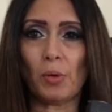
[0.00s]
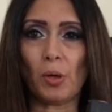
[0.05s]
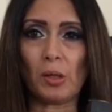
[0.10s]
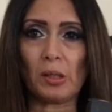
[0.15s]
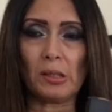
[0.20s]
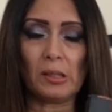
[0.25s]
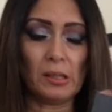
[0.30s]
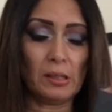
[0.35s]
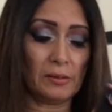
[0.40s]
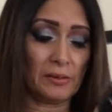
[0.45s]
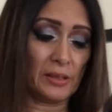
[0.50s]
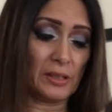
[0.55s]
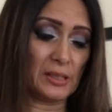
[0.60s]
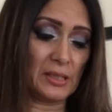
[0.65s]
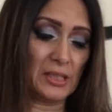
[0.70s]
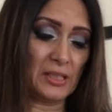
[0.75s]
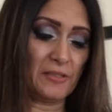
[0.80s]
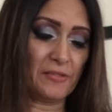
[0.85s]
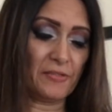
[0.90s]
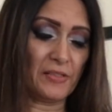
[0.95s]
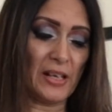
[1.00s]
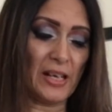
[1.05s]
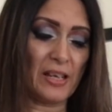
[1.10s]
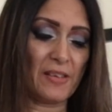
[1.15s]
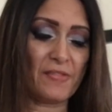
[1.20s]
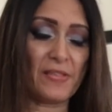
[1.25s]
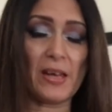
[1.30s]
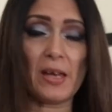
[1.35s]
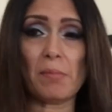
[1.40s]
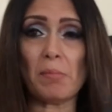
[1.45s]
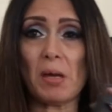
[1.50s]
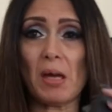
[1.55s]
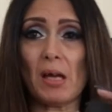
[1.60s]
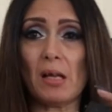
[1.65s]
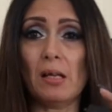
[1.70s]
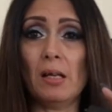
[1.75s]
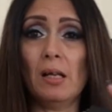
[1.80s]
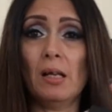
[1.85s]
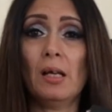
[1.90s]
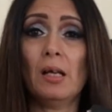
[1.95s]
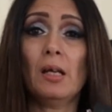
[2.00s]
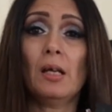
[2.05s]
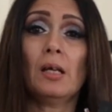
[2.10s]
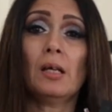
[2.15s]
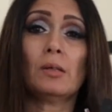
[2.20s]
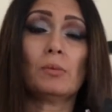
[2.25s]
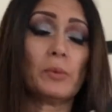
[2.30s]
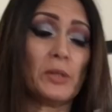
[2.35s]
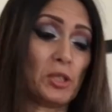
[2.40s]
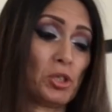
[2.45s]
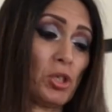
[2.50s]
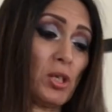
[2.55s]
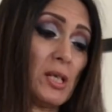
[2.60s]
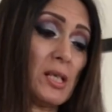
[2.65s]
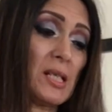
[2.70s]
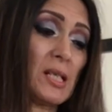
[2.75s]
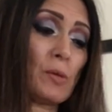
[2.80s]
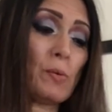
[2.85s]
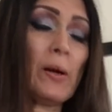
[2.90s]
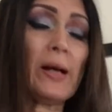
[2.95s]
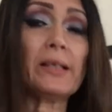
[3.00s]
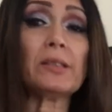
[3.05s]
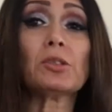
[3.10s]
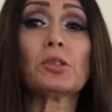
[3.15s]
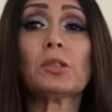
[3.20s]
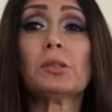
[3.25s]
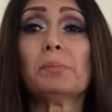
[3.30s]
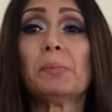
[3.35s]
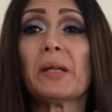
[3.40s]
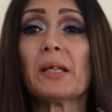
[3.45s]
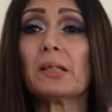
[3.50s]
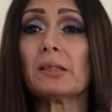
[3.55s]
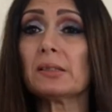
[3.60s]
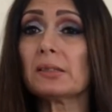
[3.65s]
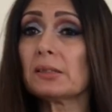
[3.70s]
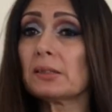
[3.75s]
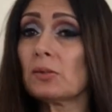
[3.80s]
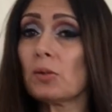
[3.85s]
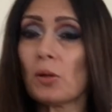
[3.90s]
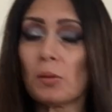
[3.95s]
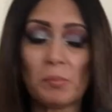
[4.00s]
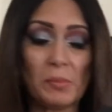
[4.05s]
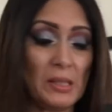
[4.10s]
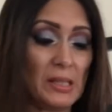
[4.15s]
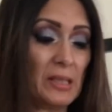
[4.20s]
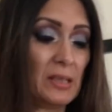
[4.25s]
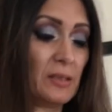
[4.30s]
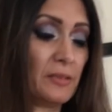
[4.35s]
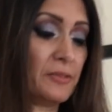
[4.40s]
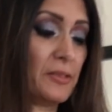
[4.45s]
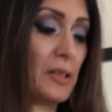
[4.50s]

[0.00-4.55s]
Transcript: bottle, 35 ml, which is quite good because normally the